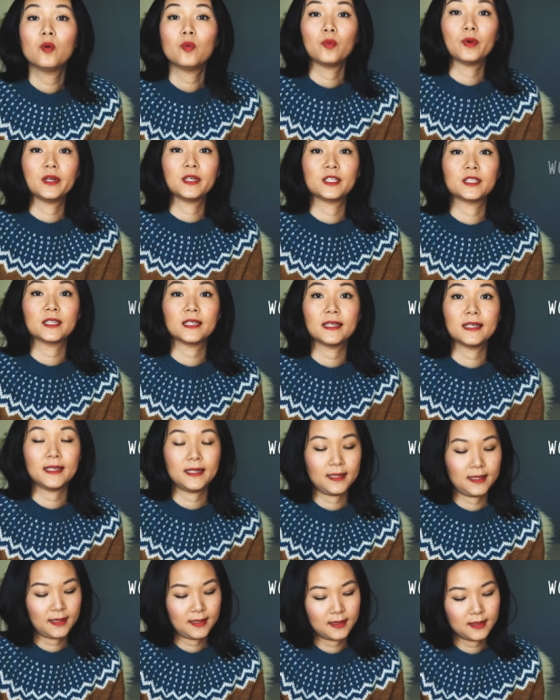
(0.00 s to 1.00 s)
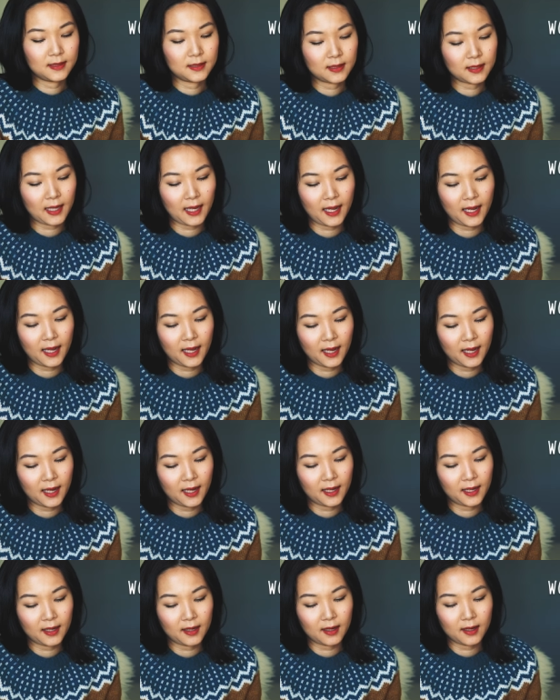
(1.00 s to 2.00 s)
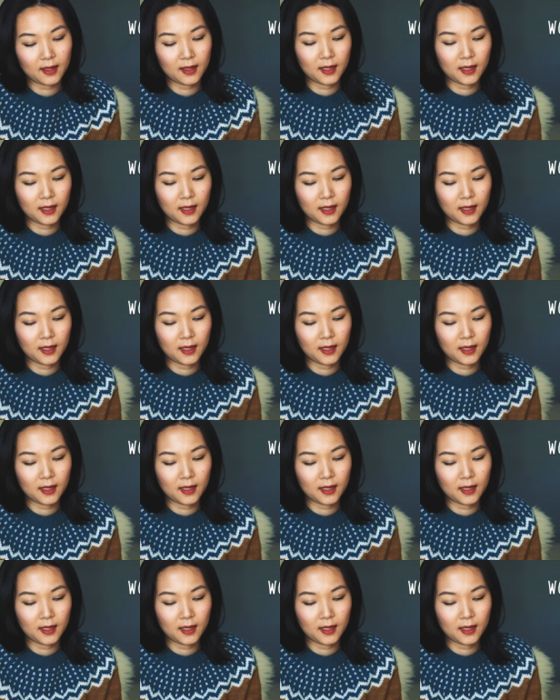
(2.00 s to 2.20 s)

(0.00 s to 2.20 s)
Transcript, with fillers: which is a